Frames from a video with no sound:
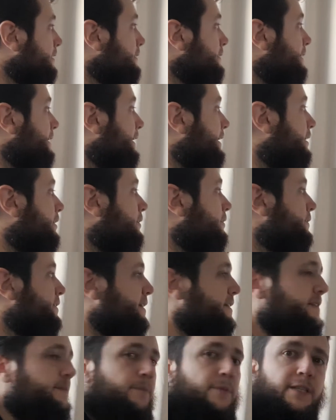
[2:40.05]
Now,
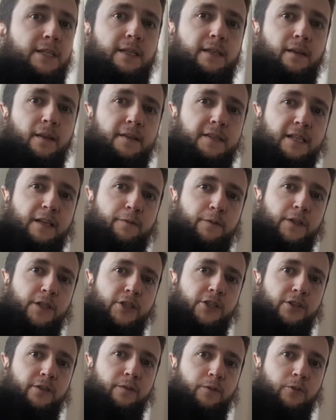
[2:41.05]
there's a particular
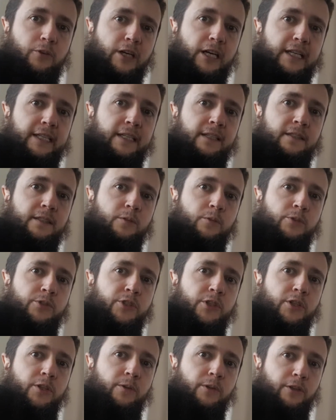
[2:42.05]
definition of gradient that will
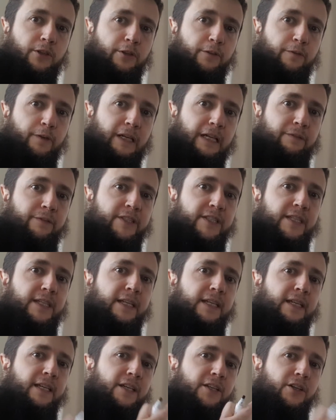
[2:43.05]
do you a lot of favours
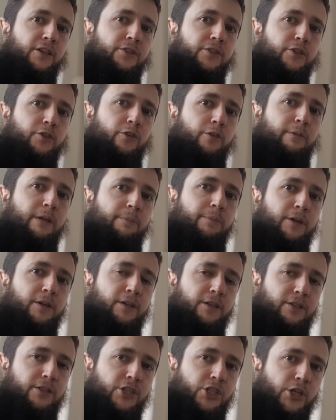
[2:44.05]
here, and I do
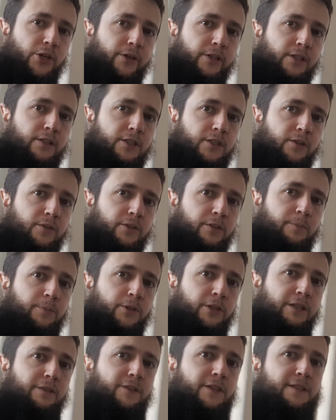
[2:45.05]
remember showing it to you in a
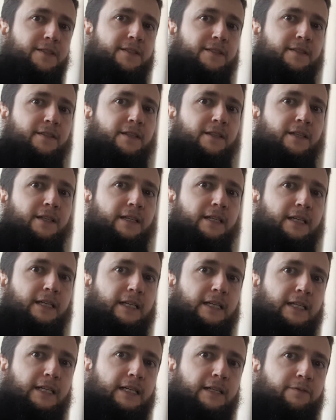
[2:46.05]
previous
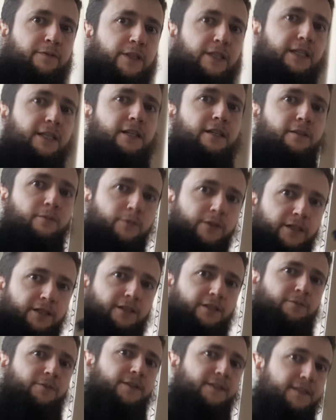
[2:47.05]
video where
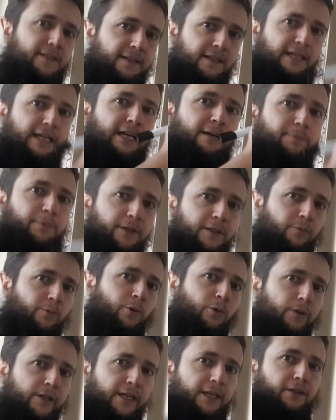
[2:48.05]
I was happily
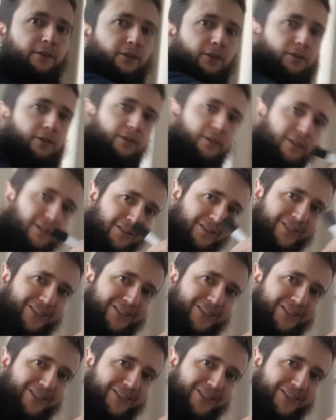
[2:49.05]
walking along